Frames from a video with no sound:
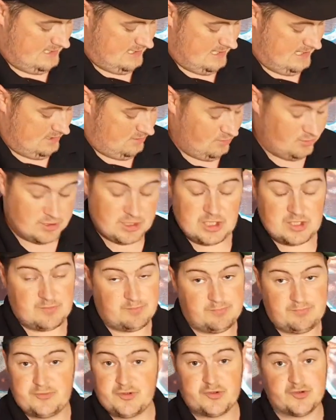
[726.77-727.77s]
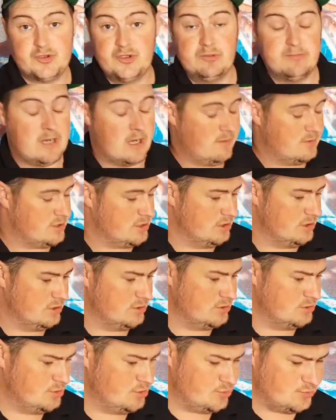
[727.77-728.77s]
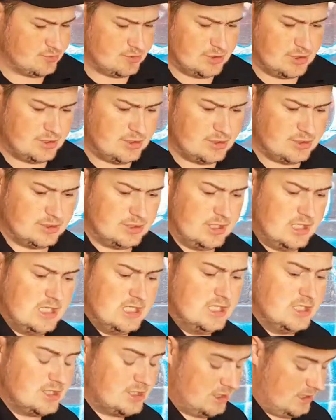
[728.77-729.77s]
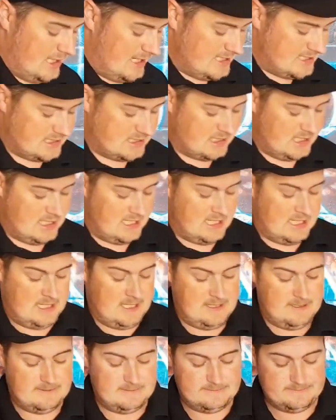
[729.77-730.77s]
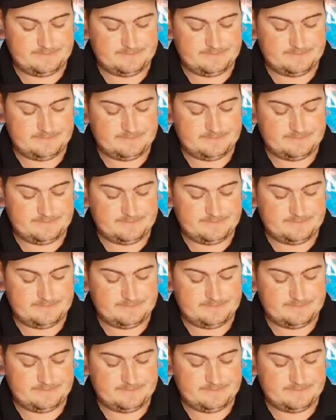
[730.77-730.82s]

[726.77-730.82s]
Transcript: it does a true mouth to lung draw. So let's put